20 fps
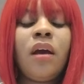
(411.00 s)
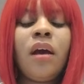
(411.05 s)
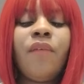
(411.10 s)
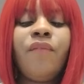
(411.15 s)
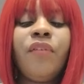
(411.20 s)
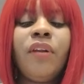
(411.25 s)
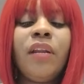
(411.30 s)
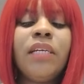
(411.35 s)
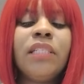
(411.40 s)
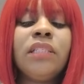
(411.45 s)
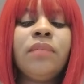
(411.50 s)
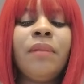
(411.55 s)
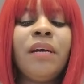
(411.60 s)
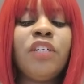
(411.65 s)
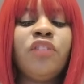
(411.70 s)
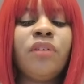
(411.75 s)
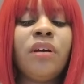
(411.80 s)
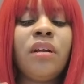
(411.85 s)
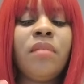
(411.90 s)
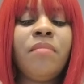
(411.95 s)
I feel like
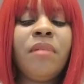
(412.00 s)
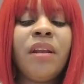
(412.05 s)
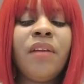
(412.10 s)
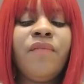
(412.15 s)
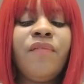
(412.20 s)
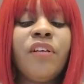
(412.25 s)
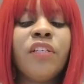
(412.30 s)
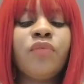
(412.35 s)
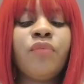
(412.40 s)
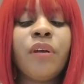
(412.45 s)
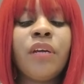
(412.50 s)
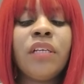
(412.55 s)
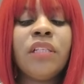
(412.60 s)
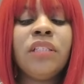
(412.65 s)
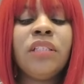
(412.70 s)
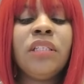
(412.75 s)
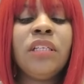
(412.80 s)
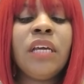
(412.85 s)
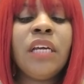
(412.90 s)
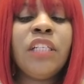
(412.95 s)
somebody trying to manifest
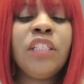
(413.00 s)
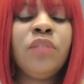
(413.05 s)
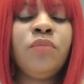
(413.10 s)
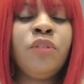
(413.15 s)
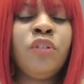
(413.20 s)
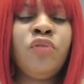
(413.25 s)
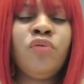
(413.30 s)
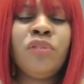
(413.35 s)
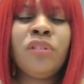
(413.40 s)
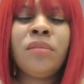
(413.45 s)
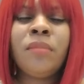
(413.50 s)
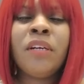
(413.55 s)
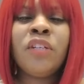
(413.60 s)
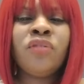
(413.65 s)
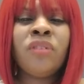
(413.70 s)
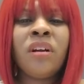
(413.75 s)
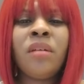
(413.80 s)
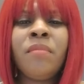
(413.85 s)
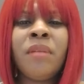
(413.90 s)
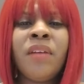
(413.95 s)
reconciliation with you, or somebody
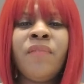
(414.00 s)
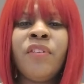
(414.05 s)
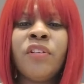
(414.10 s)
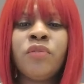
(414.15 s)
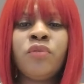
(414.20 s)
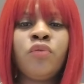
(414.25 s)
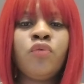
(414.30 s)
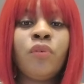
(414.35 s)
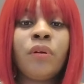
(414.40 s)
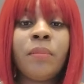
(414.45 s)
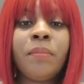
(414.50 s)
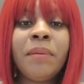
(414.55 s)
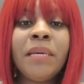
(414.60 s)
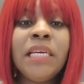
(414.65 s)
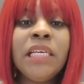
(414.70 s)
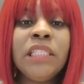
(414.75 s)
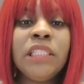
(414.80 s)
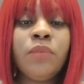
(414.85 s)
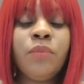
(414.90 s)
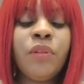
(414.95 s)
trying to manifest some sort of
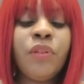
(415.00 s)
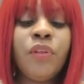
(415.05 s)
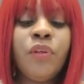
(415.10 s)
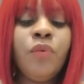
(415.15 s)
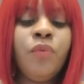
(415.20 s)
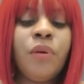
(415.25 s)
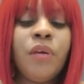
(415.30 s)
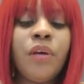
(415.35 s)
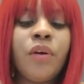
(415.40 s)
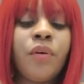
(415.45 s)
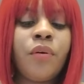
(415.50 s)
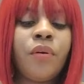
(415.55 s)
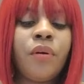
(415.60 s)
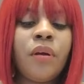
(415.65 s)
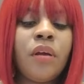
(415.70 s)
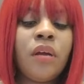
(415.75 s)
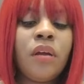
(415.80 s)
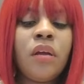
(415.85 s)
peace with you here.